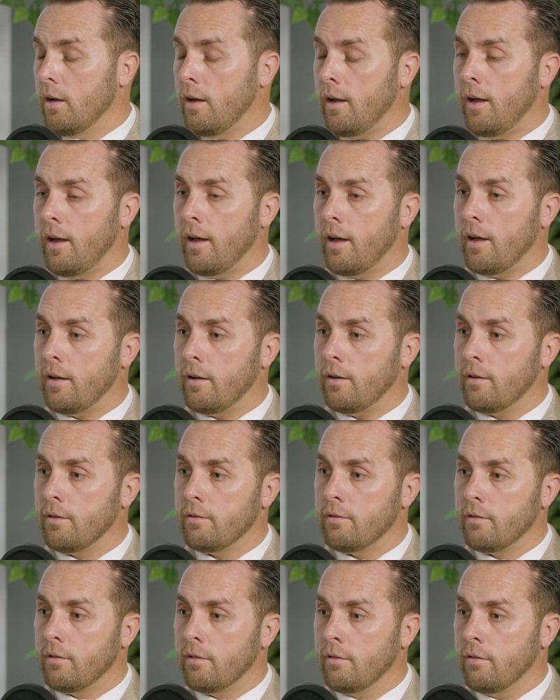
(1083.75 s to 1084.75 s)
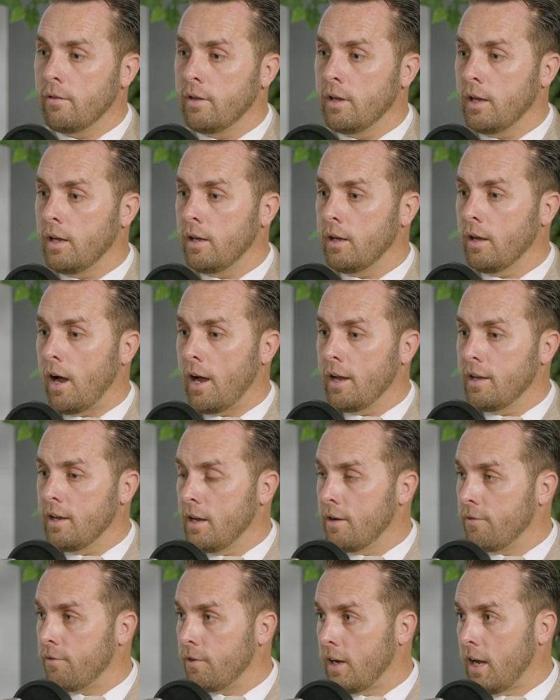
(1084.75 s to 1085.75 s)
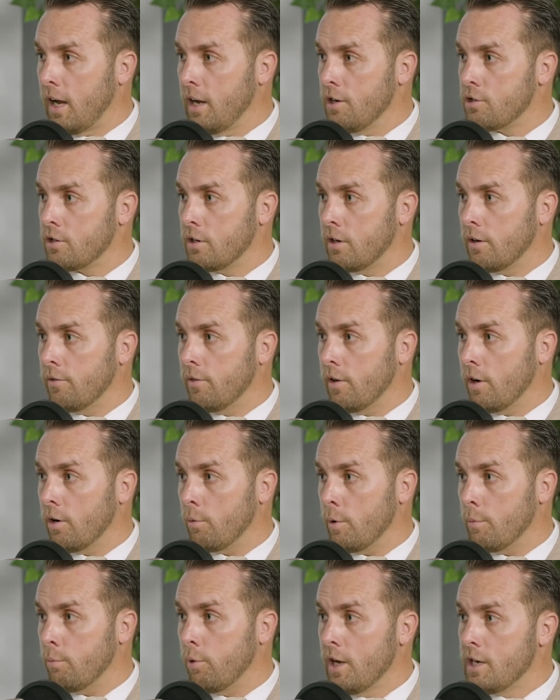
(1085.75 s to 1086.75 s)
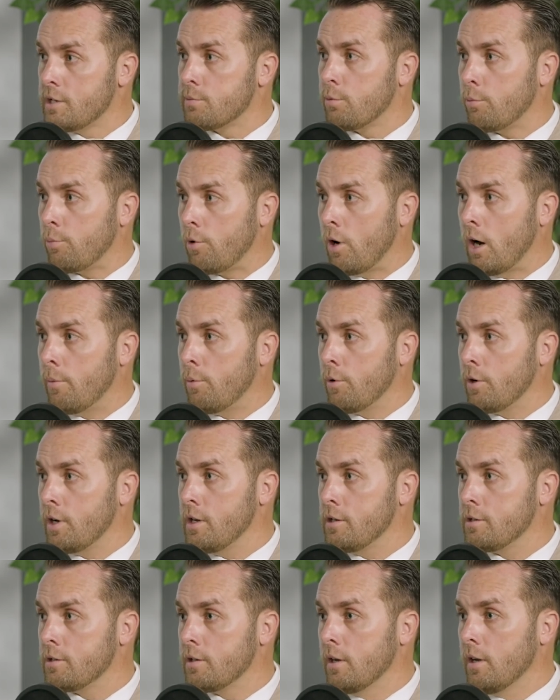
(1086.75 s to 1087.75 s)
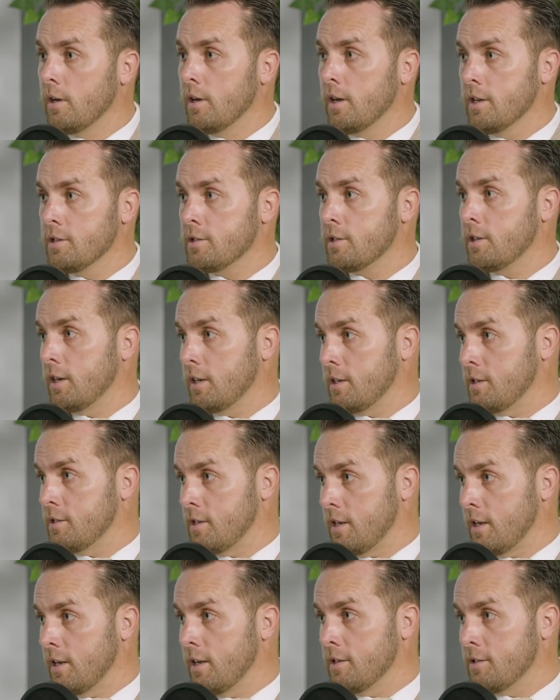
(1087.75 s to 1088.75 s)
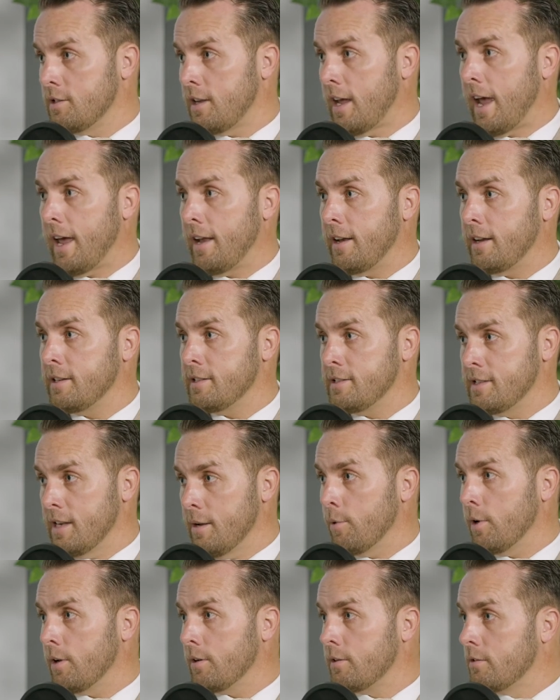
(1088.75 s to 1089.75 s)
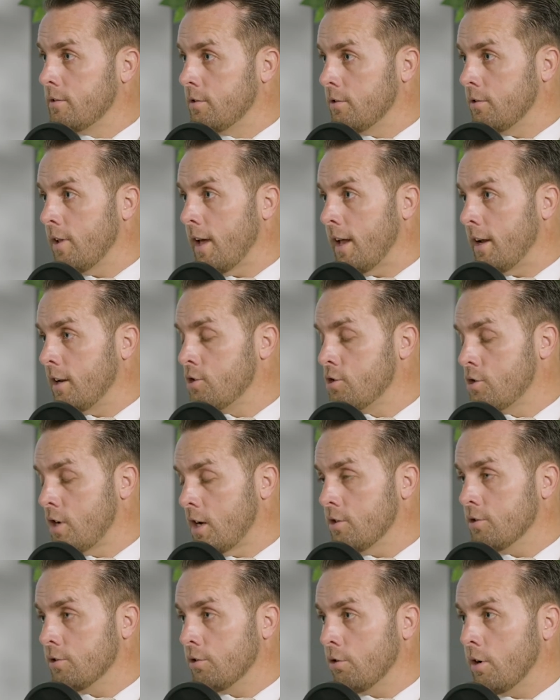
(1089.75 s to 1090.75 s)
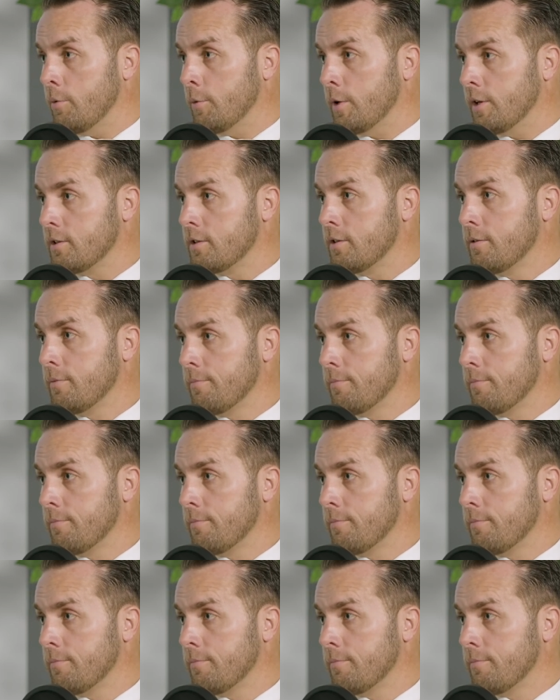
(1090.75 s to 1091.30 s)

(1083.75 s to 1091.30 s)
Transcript: and the identification of their replacement properties is an exhibit to that exchange agreement.